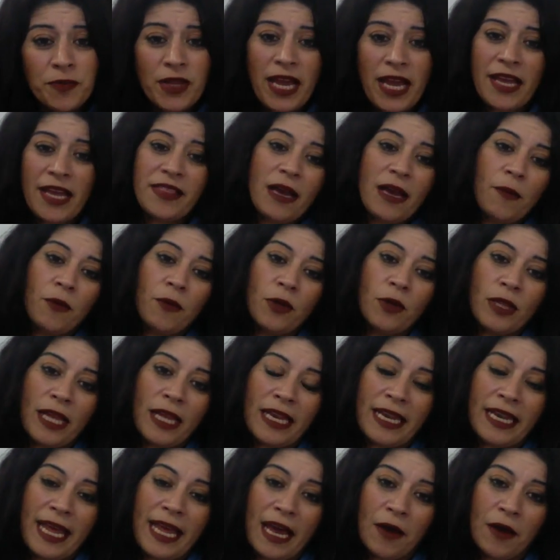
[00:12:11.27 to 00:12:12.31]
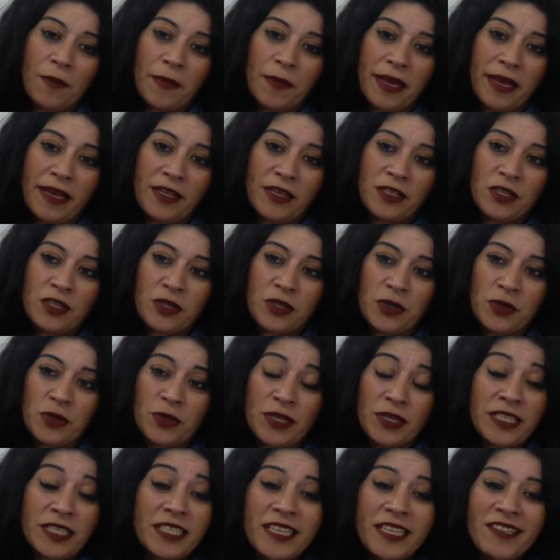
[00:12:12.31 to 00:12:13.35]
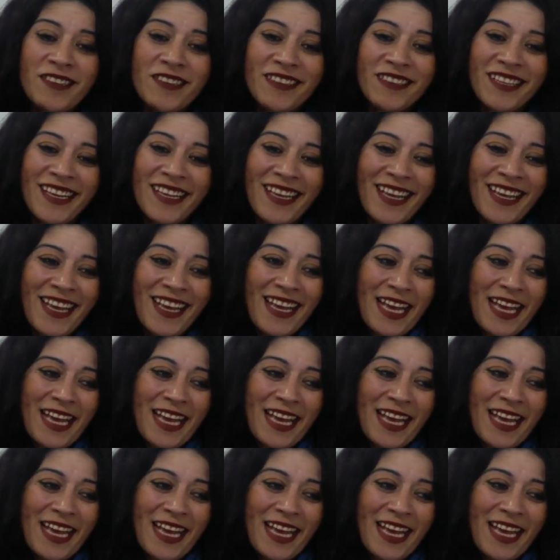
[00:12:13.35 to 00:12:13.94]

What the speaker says: and that will allow me to continually